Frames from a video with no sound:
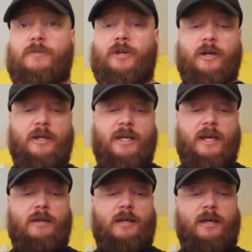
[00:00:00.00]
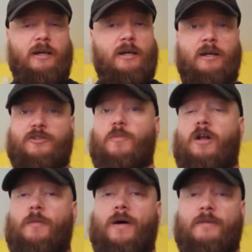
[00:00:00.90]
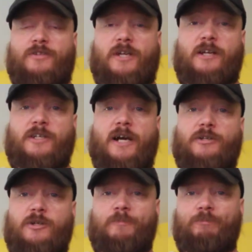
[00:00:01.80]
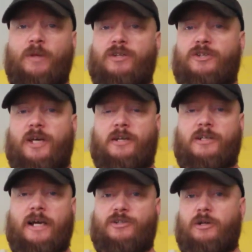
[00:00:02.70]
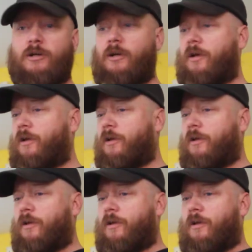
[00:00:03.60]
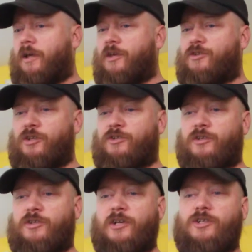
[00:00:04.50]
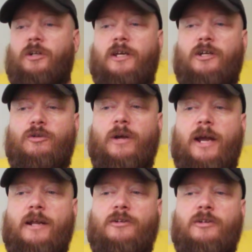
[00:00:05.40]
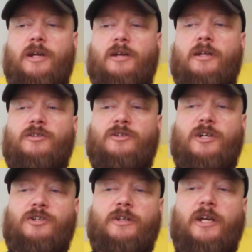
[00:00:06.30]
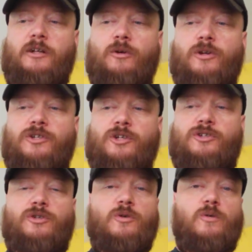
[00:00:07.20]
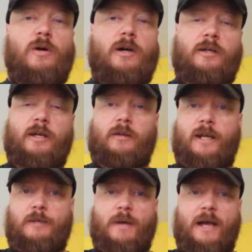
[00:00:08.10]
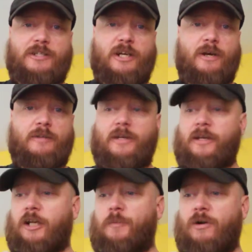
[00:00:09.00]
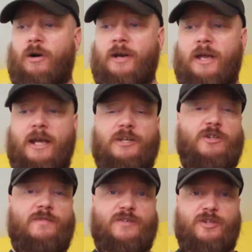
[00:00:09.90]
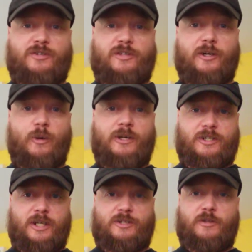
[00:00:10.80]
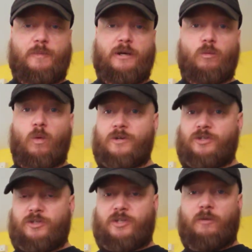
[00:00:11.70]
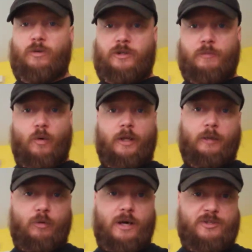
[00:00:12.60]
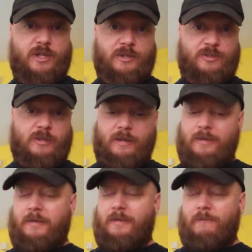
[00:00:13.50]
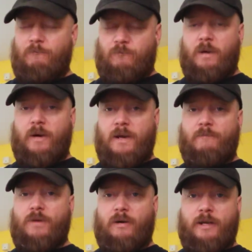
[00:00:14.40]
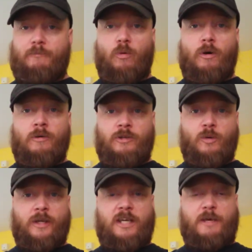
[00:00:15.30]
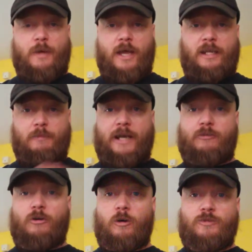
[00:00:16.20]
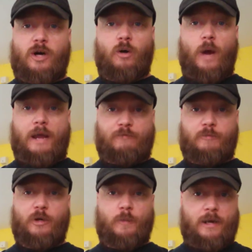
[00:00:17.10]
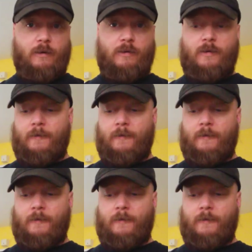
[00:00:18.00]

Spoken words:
You're going to get a small amount of sanitizer. Sanitizer is just essentially created, it's essentially included just to kill any bacteria that are going to be on any surfaces that are going to touch the beer once it's done with the boiling process. Very, very important. You want to keep any microbes away from your beer.